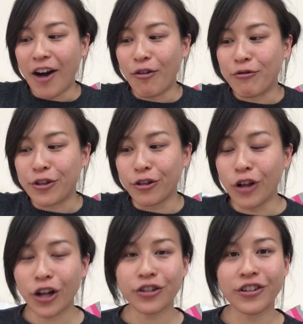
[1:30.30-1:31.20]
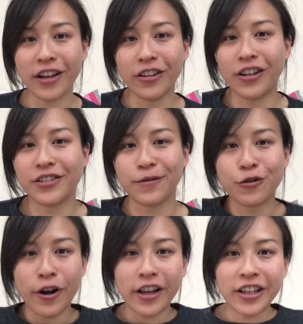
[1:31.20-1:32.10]
with lots and lots of
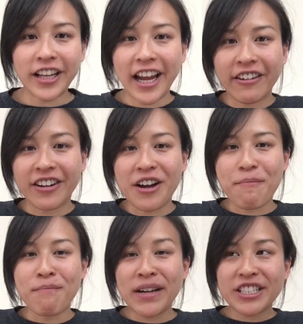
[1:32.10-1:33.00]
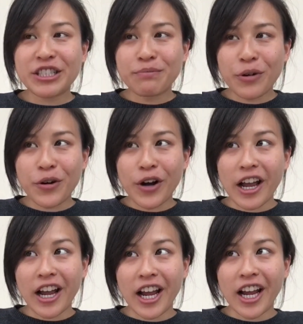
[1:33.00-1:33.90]
trial and error, much more
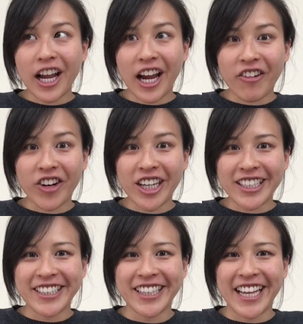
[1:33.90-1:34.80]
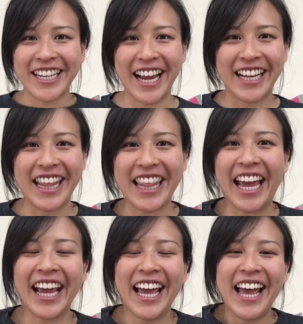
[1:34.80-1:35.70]
error than
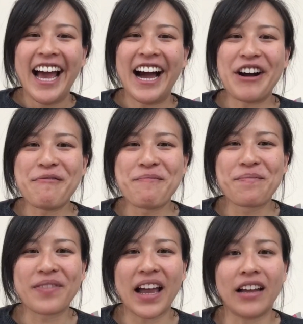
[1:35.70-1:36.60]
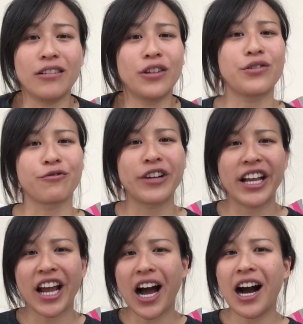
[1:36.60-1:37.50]
anything, and lots of
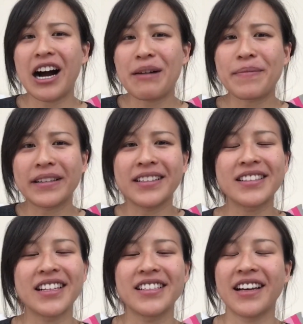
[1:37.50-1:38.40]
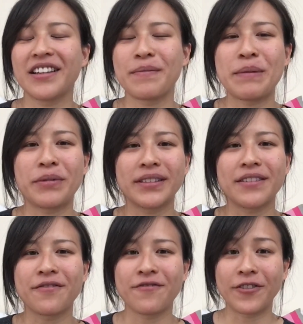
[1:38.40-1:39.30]
reading up and listening to other people's
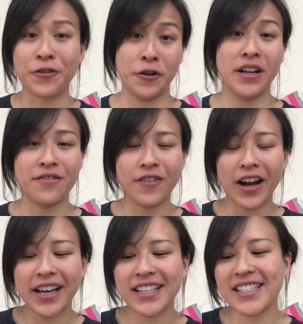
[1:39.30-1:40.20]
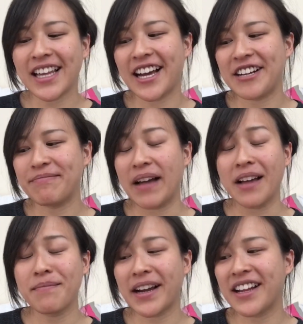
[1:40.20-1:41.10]
good advice and
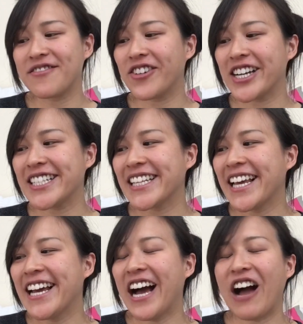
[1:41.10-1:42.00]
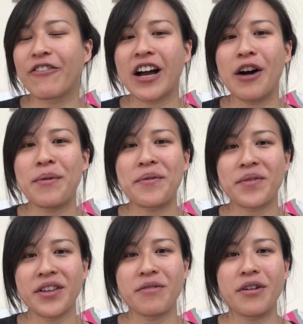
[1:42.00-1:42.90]
bad advice, I've come up
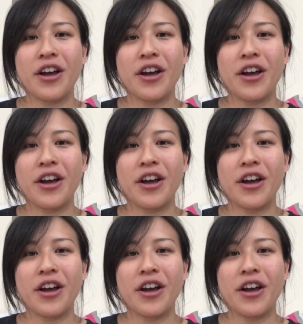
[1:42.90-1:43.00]
with